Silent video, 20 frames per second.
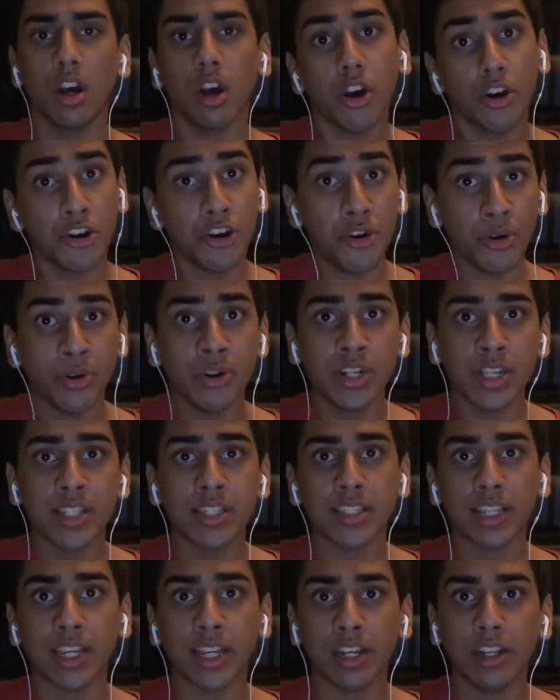A dirty
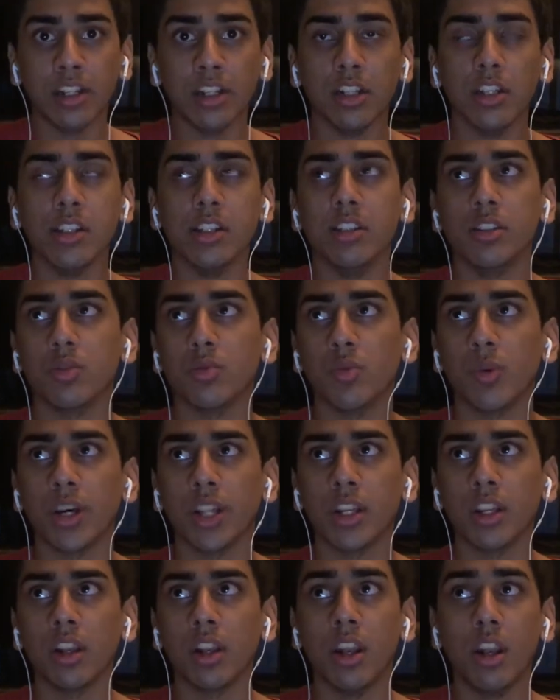single is
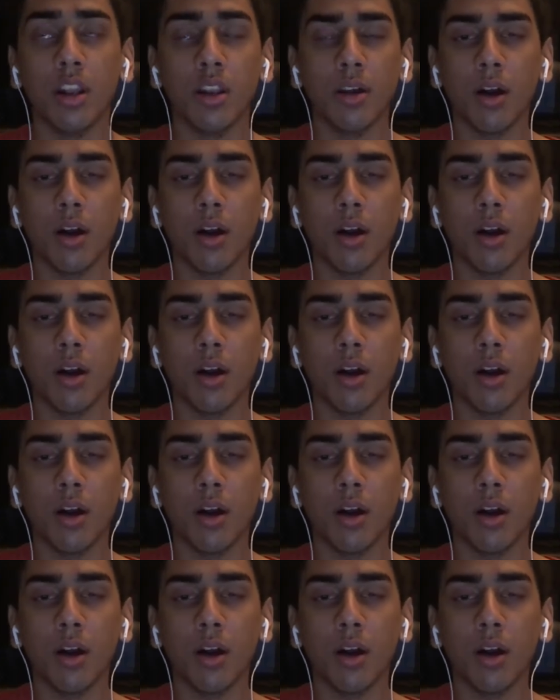when